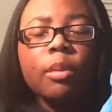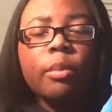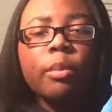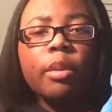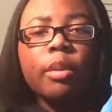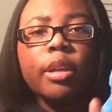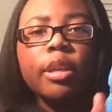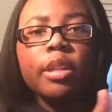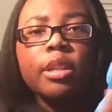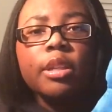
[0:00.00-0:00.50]

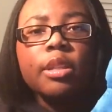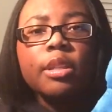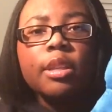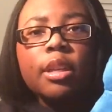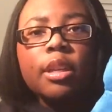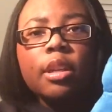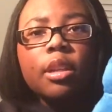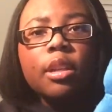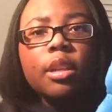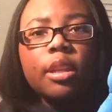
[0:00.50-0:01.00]
but just
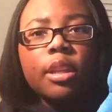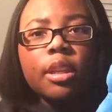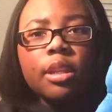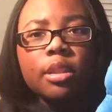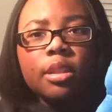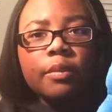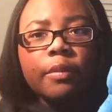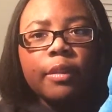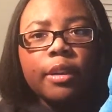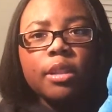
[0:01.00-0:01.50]
take the little
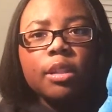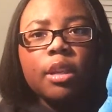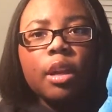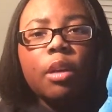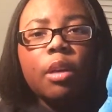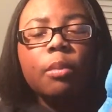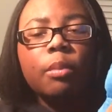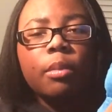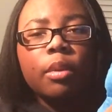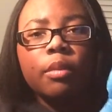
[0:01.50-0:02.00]
kissy face
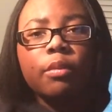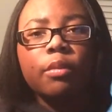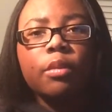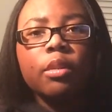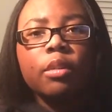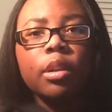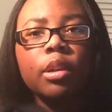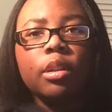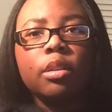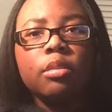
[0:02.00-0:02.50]
out. But
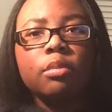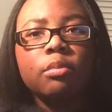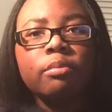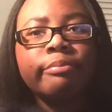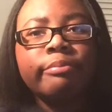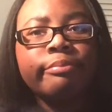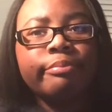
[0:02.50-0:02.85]
for real,